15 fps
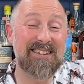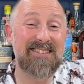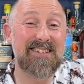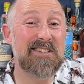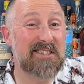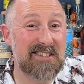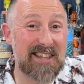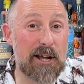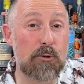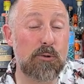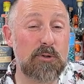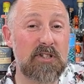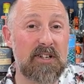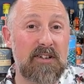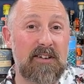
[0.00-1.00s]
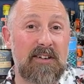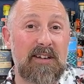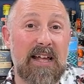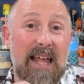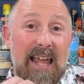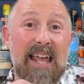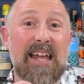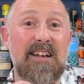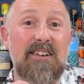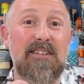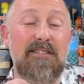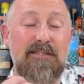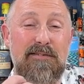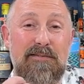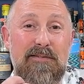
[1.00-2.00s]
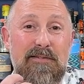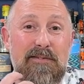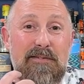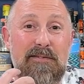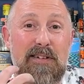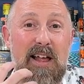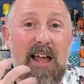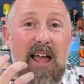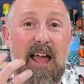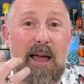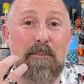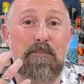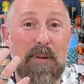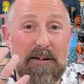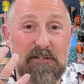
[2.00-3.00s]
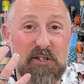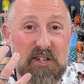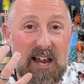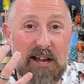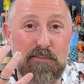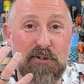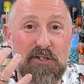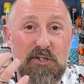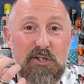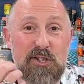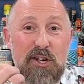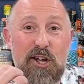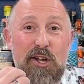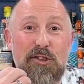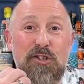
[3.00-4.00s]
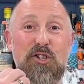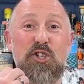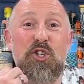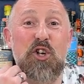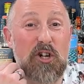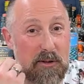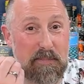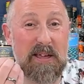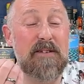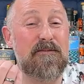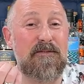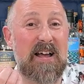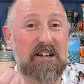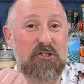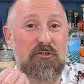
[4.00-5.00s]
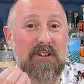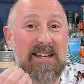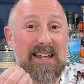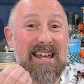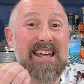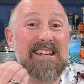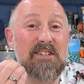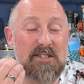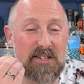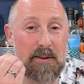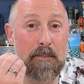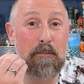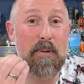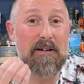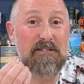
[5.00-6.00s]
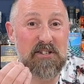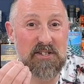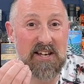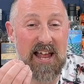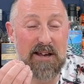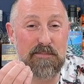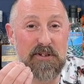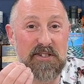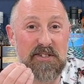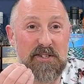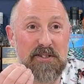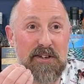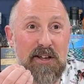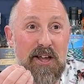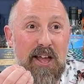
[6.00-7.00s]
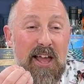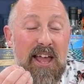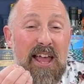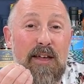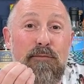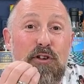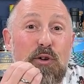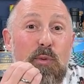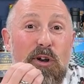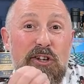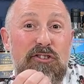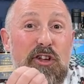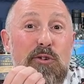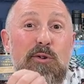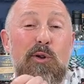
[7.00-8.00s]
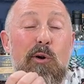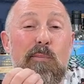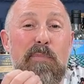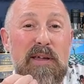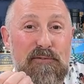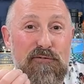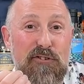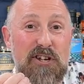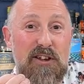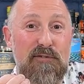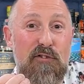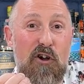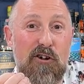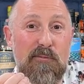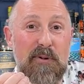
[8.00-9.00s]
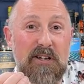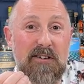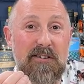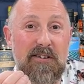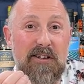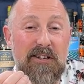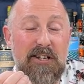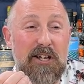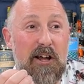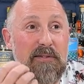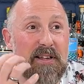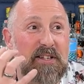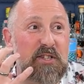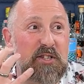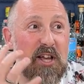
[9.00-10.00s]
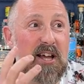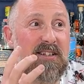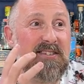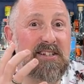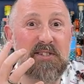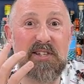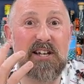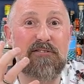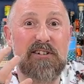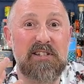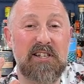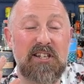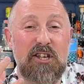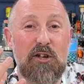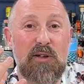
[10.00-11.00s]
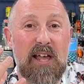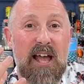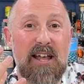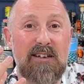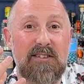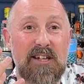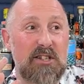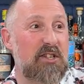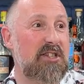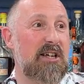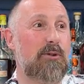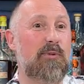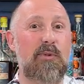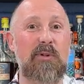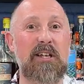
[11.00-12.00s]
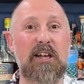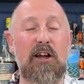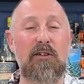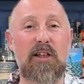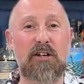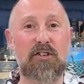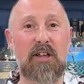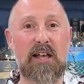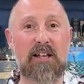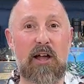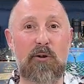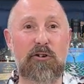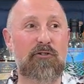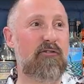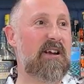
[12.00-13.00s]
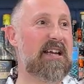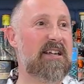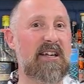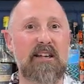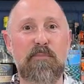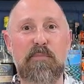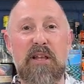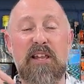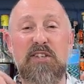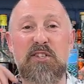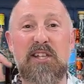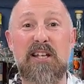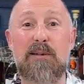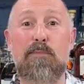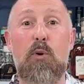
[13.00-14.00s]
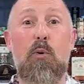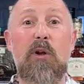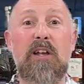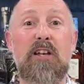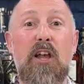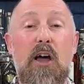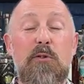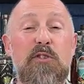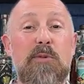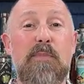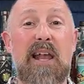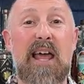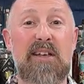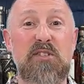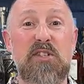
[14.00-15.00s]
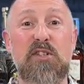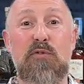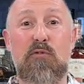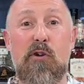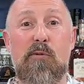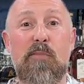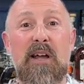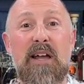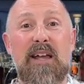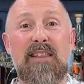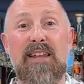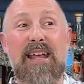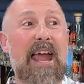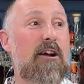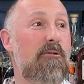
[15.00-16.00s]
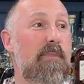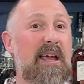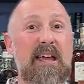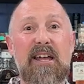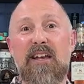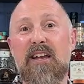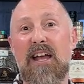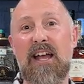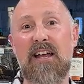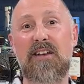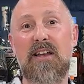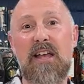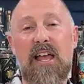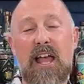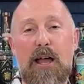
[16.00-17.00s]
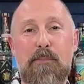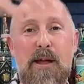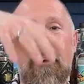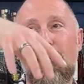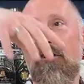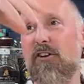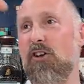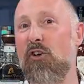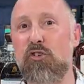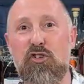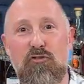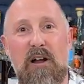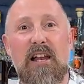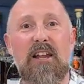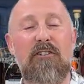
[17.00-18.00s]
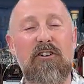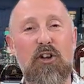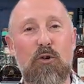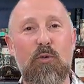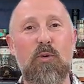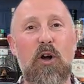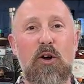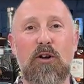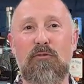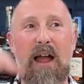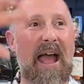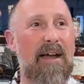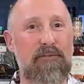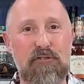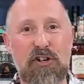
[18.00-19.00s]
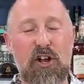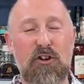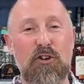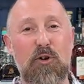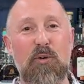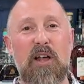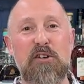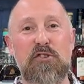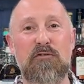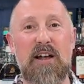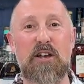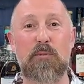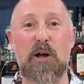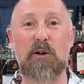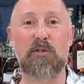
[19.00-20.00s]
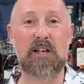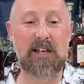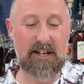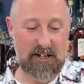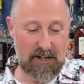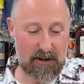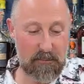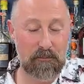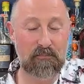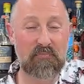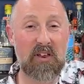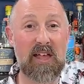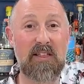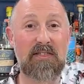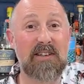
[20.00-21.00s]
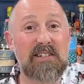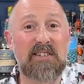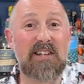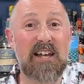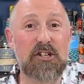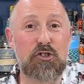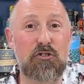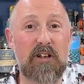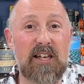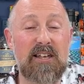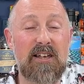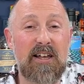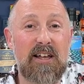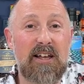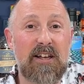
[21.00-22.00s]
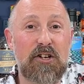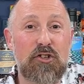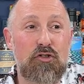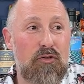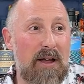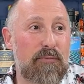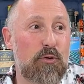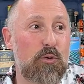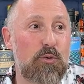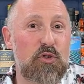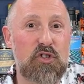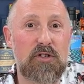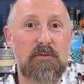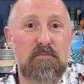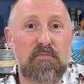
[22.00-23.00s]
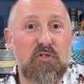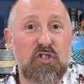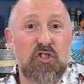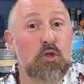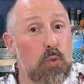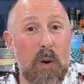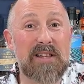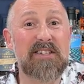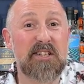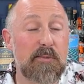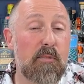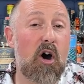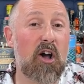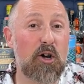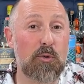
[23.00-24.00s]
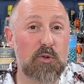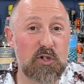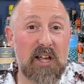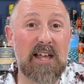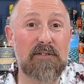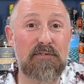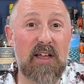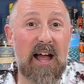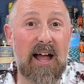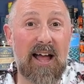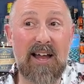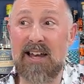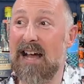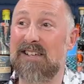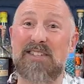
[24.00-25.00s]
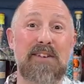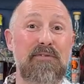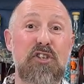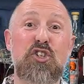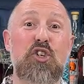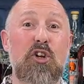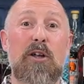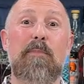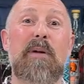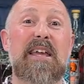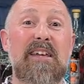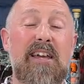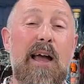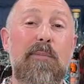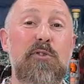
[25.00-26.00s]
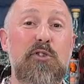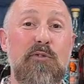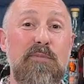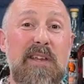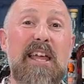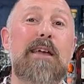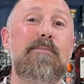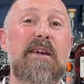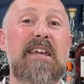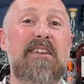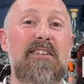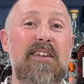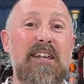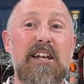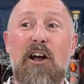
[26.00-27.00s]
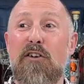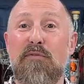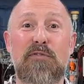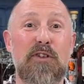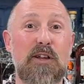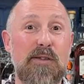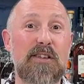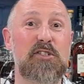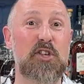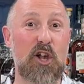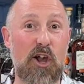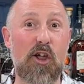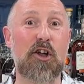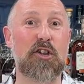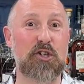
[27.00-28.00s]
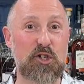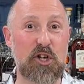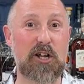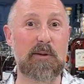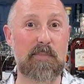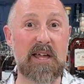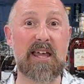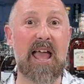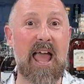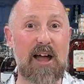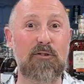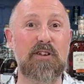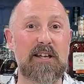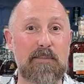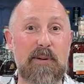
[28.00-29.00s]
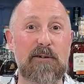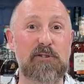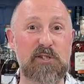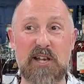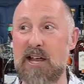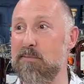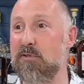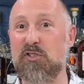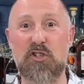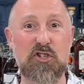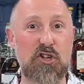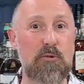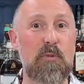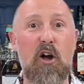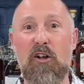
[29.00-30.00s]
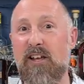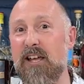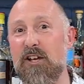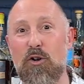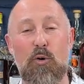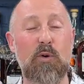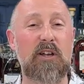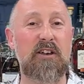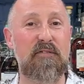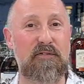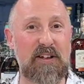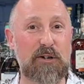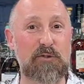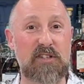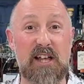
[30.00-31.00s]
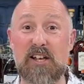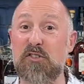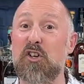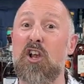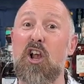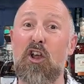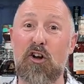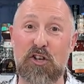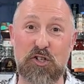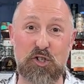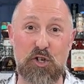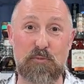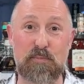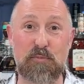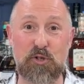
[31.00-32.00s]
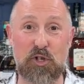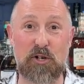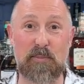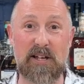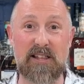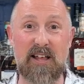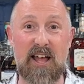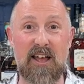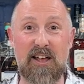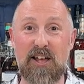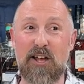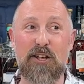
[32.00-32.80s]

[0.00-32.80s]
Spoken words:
Distilled in Bury St Edmunds. The Sugar Beet Factory is Bury St Edmunds. If you want to do your bit for the environment, you know, there's certain distilleries in the UK that are still, you know, they're going green, and but they're still importing loads of molasses from the Caribbean and America and Australia and all Africa and all those around the world. You know, this literally travels 20 miles, if that. And that's if the sugar beet comes from near me. You know, there's a lot of sugar beet out near Bury St Edmunds and Newmarket and all in the fields there. There's a lot of sugar beet there.